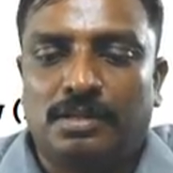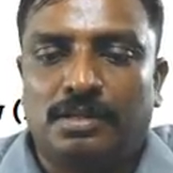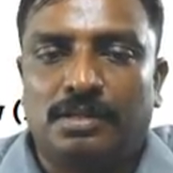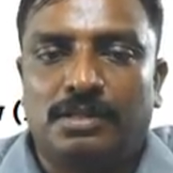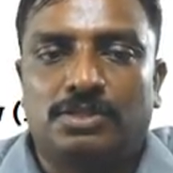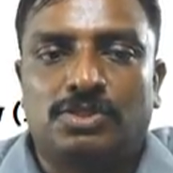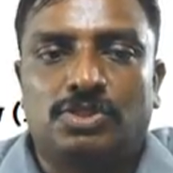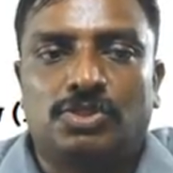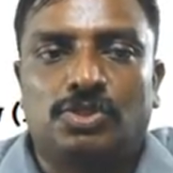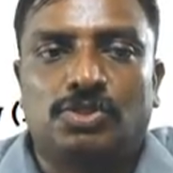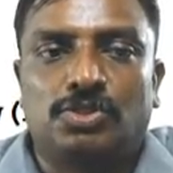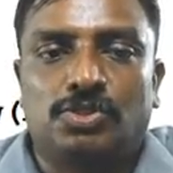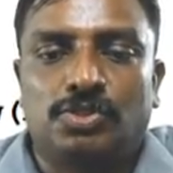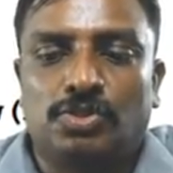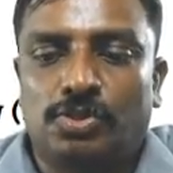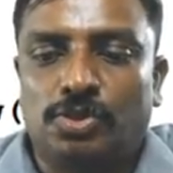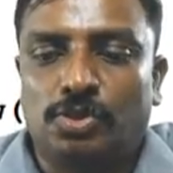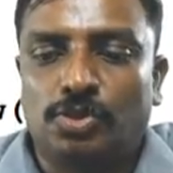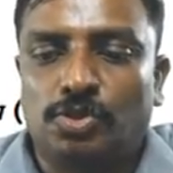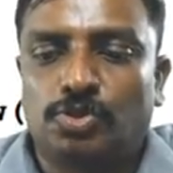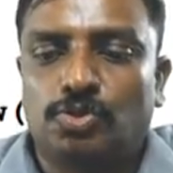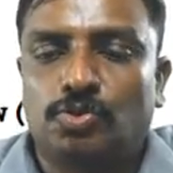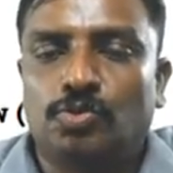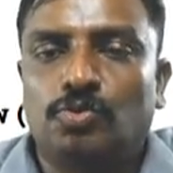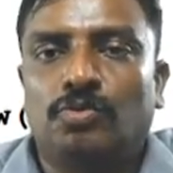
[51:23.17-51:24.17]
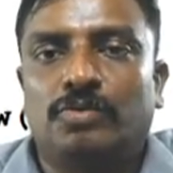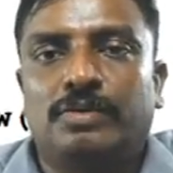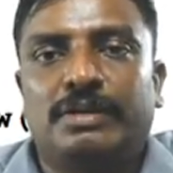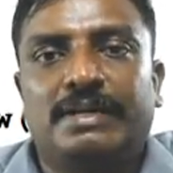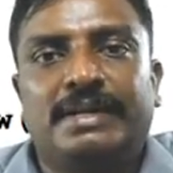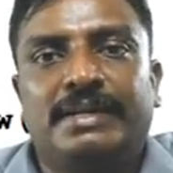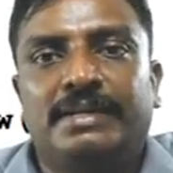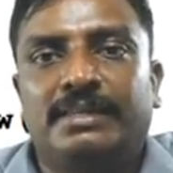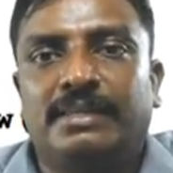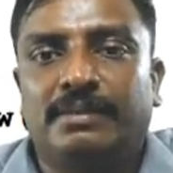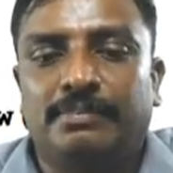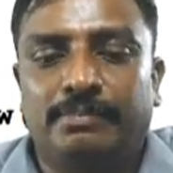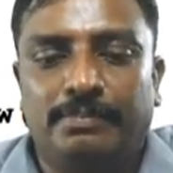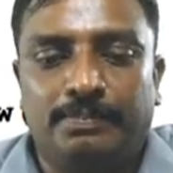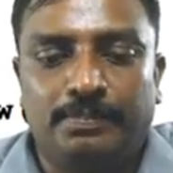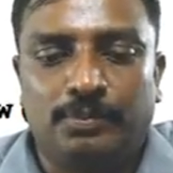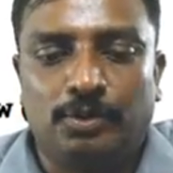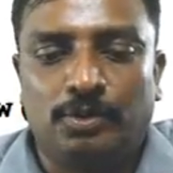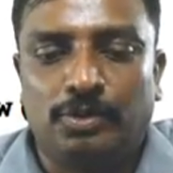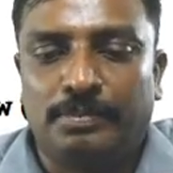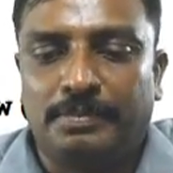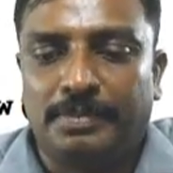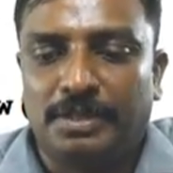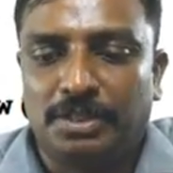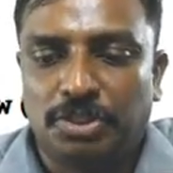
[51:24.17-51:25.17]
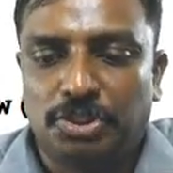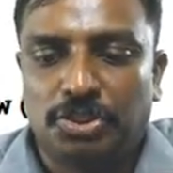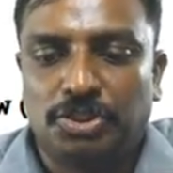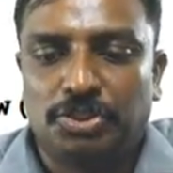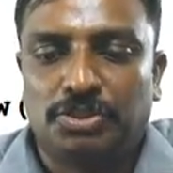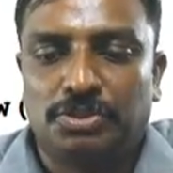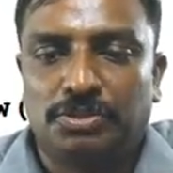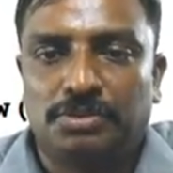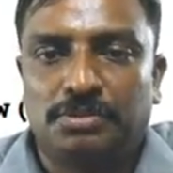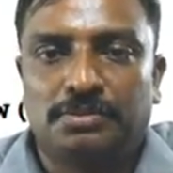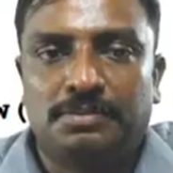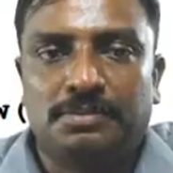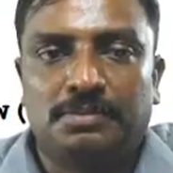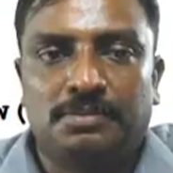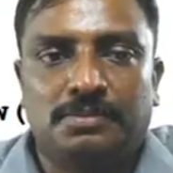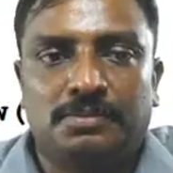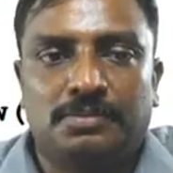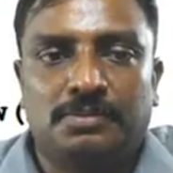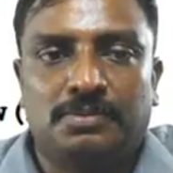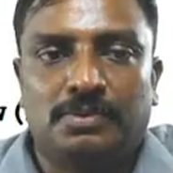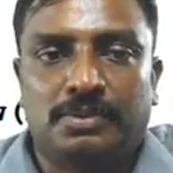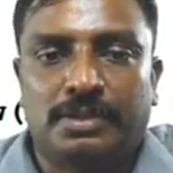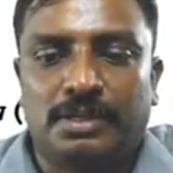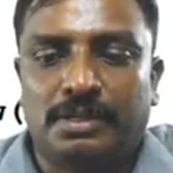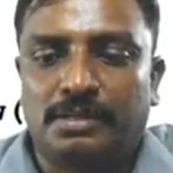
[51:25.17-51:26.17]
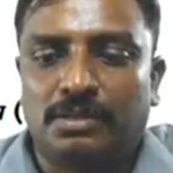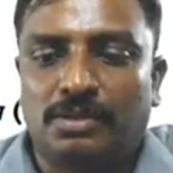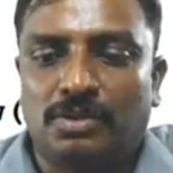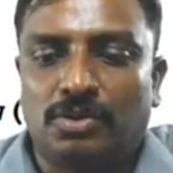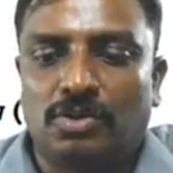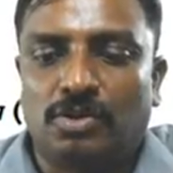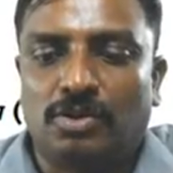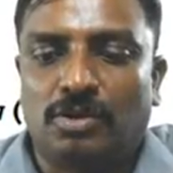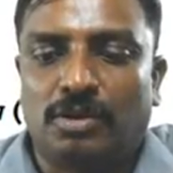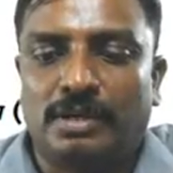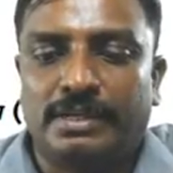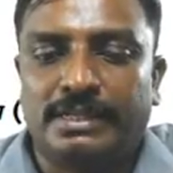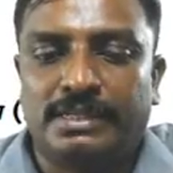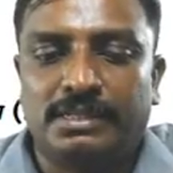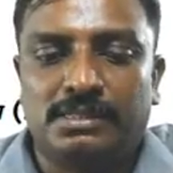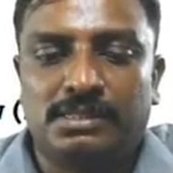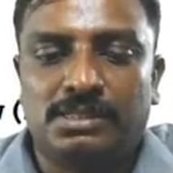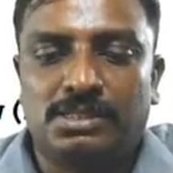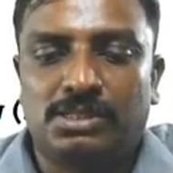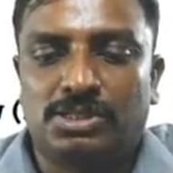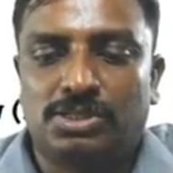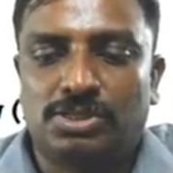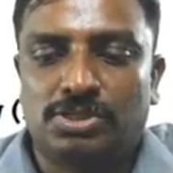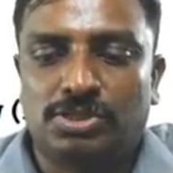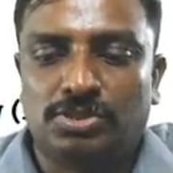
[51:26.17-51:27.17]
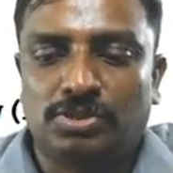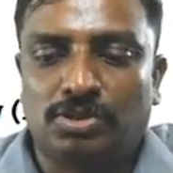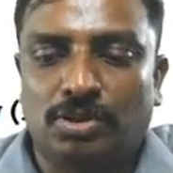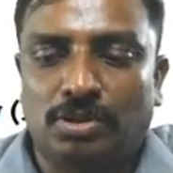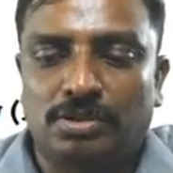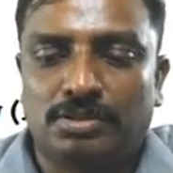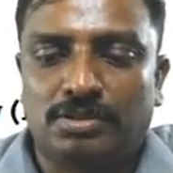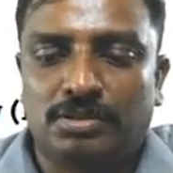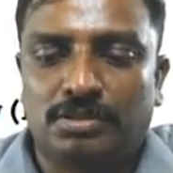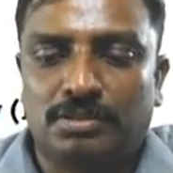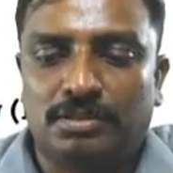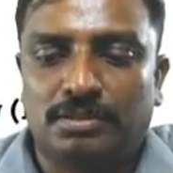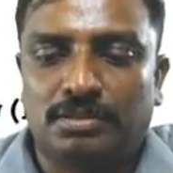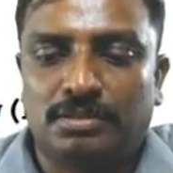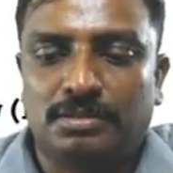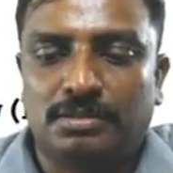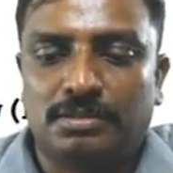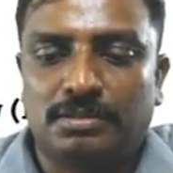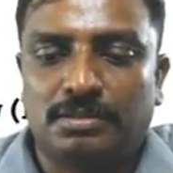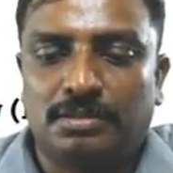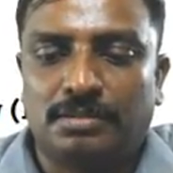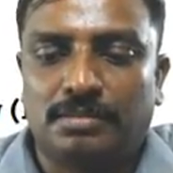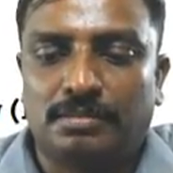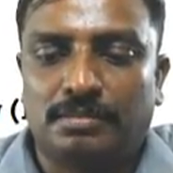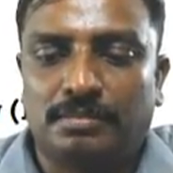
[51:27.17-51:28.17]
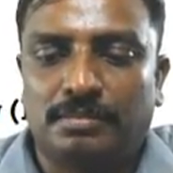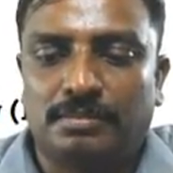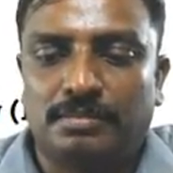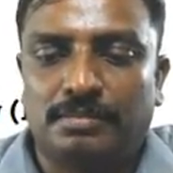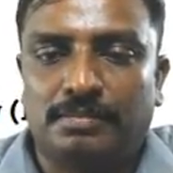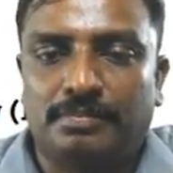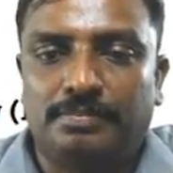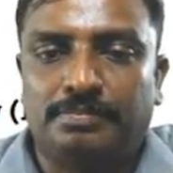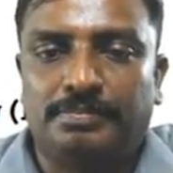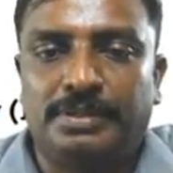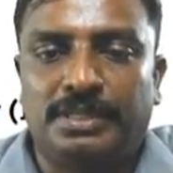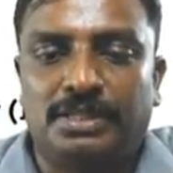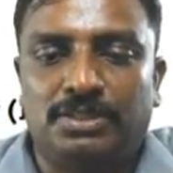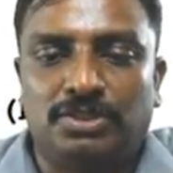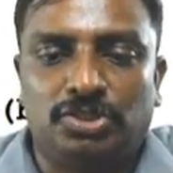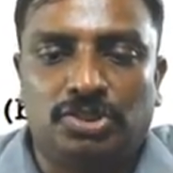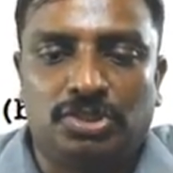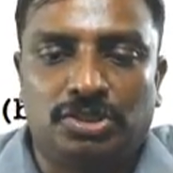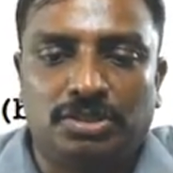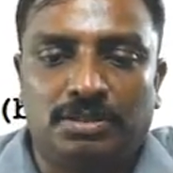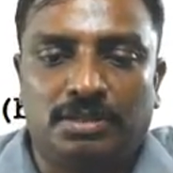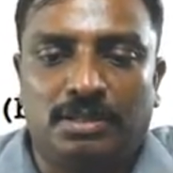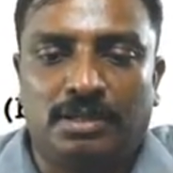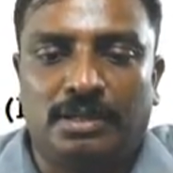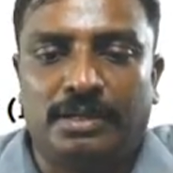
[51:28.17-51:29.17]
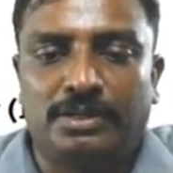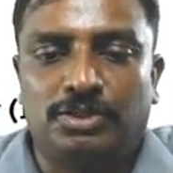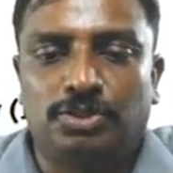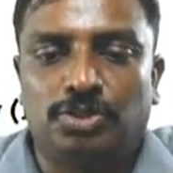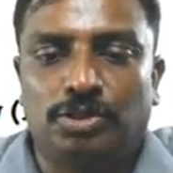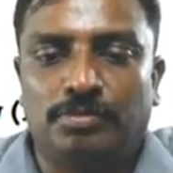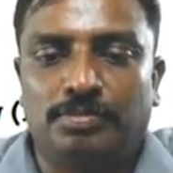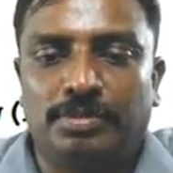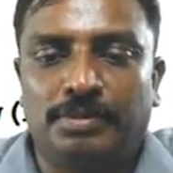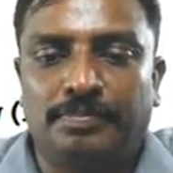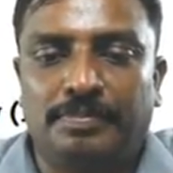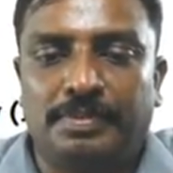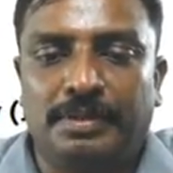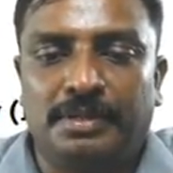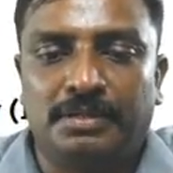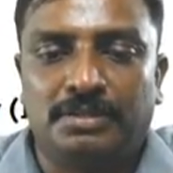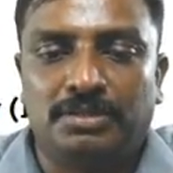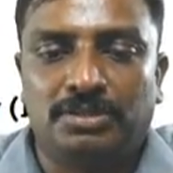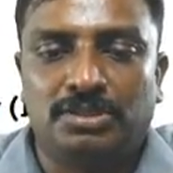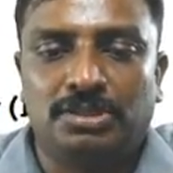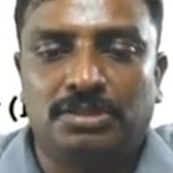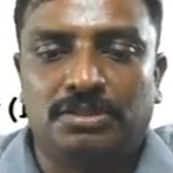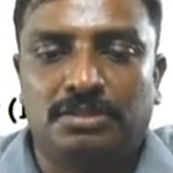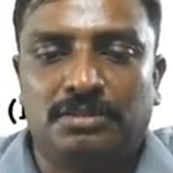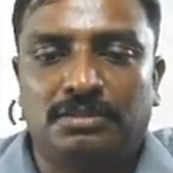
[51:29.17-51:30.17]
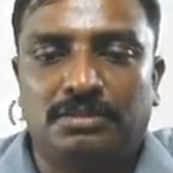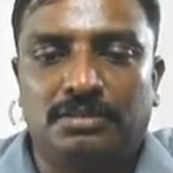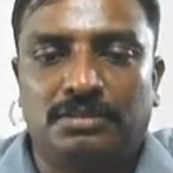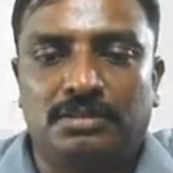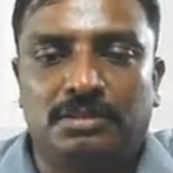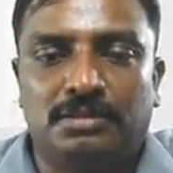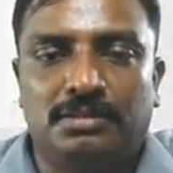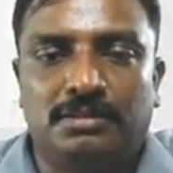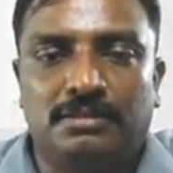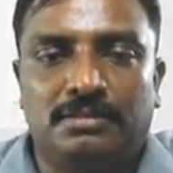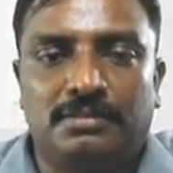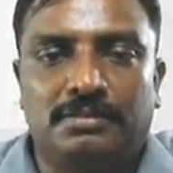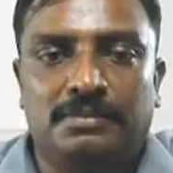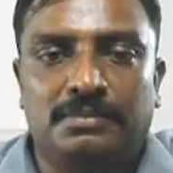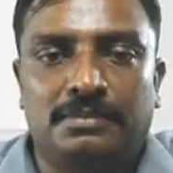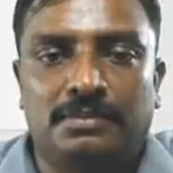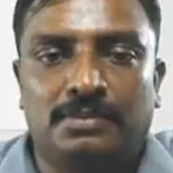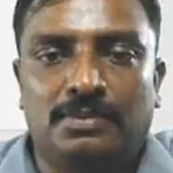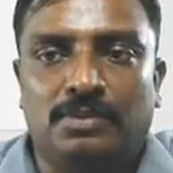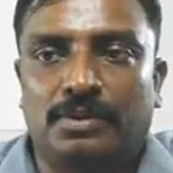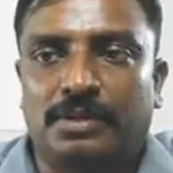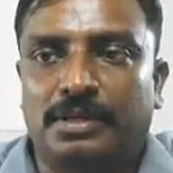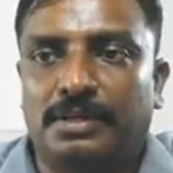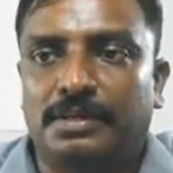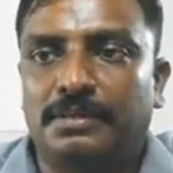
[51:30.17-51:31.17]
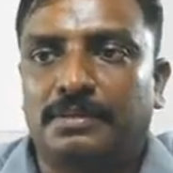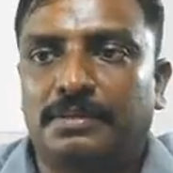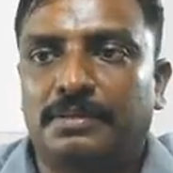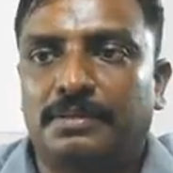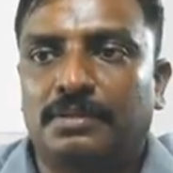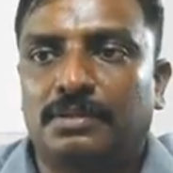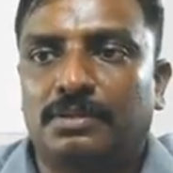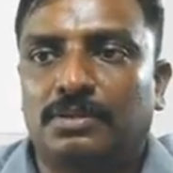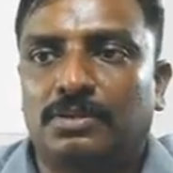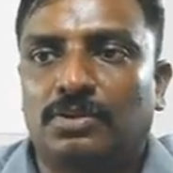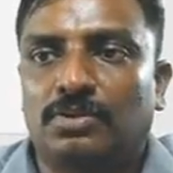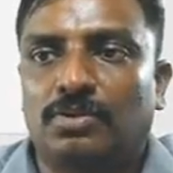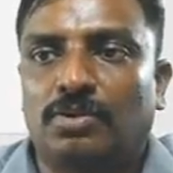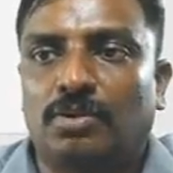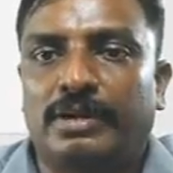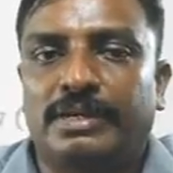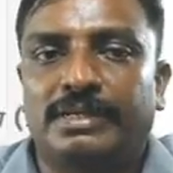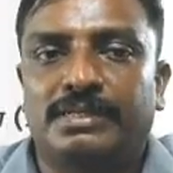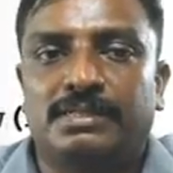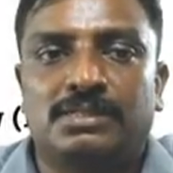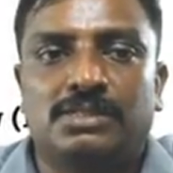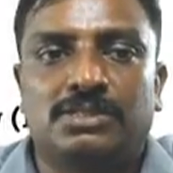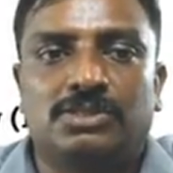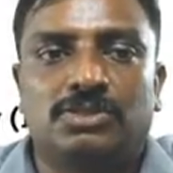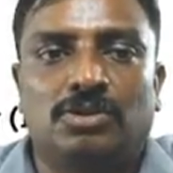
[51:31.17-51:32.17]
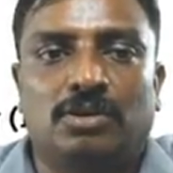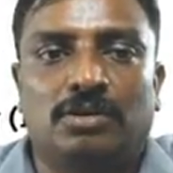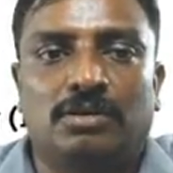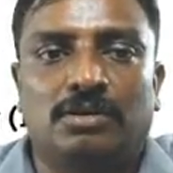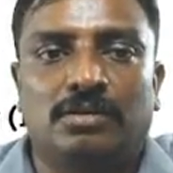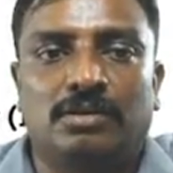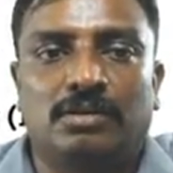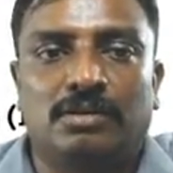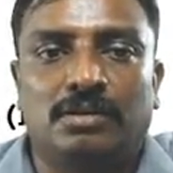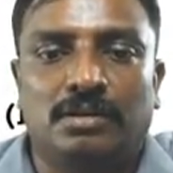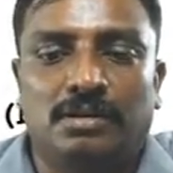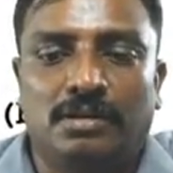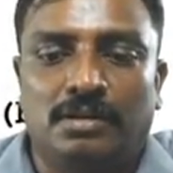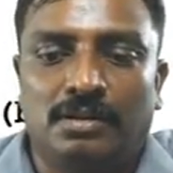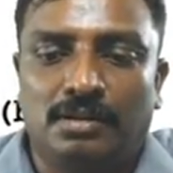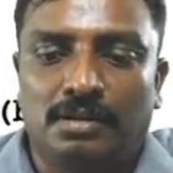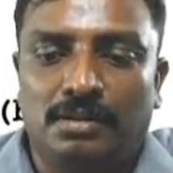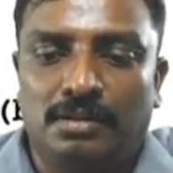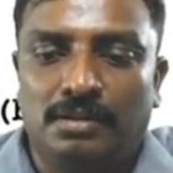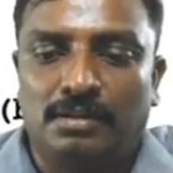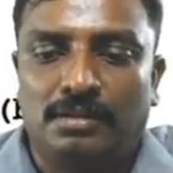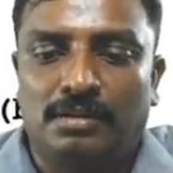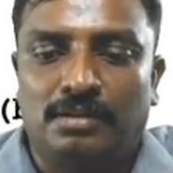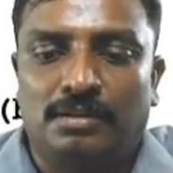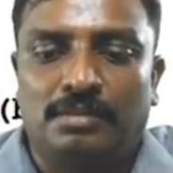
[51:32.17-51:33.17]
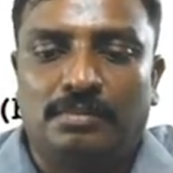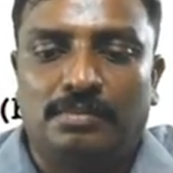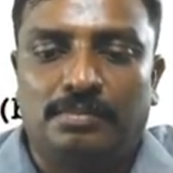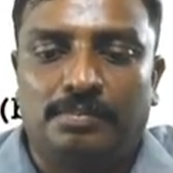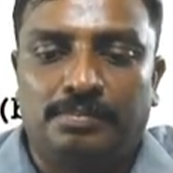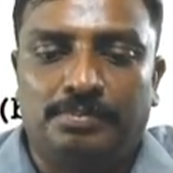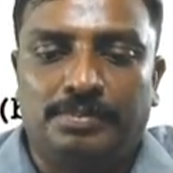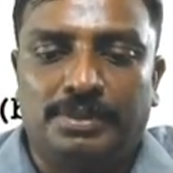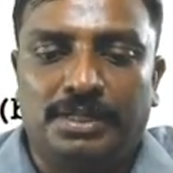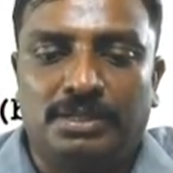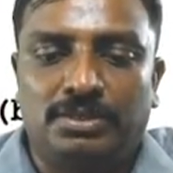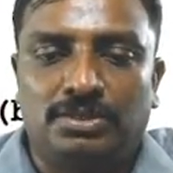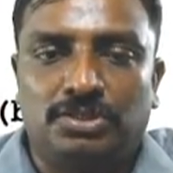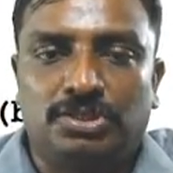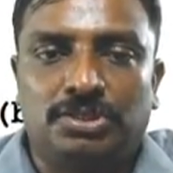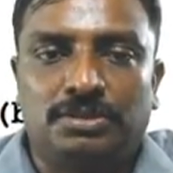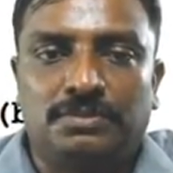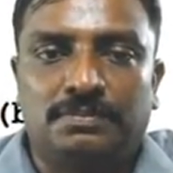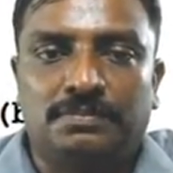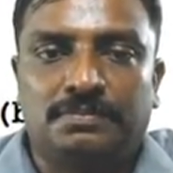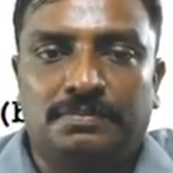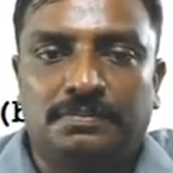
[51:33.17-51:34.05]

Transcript: is used to read the input image. Okay. Points.png. It should be png. Okay. Points.png.